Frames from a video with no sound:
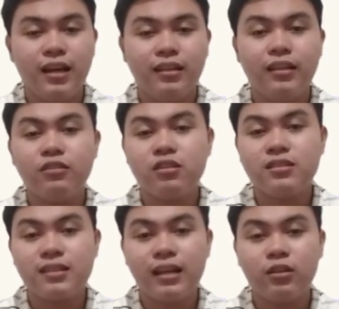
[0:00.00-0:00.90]
that
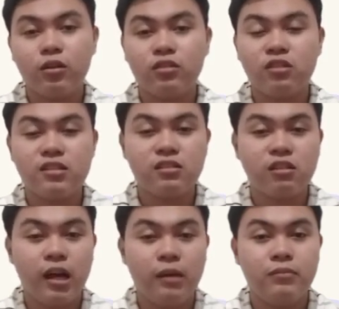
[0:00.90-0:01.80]
translate or
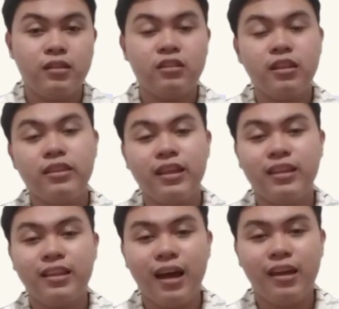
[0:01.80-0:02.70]
transcribe the
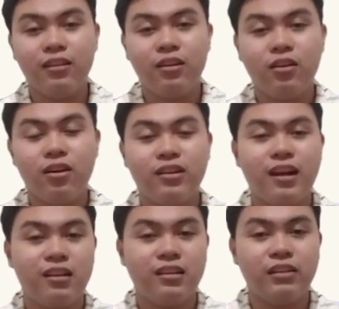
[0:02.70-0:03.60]
dialogue or
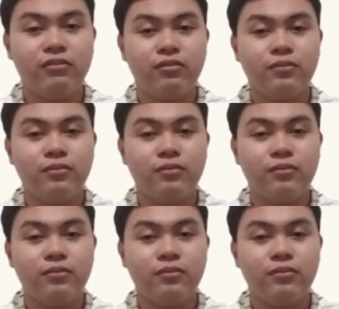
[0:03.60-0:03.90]
narrative.